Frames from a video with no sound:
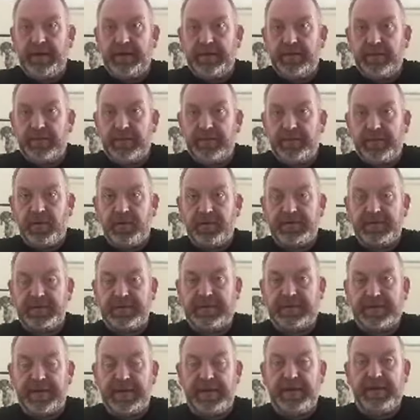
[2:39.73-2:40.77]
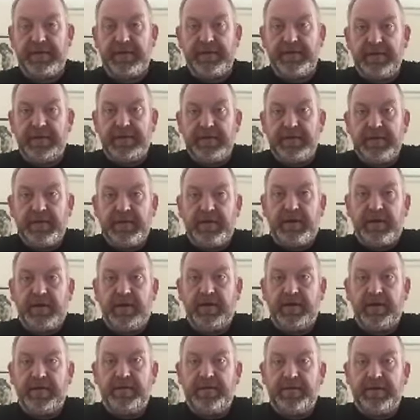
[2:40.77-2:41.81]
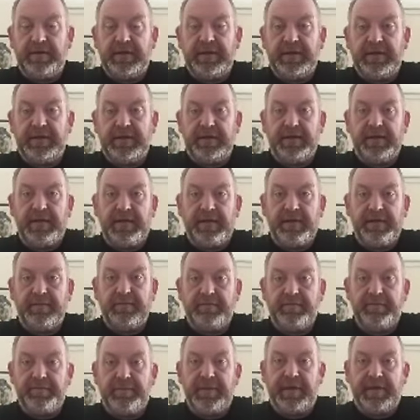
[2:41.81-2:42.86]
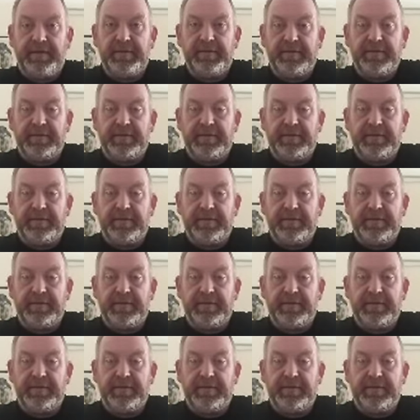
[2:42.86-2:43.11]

we posted today on the main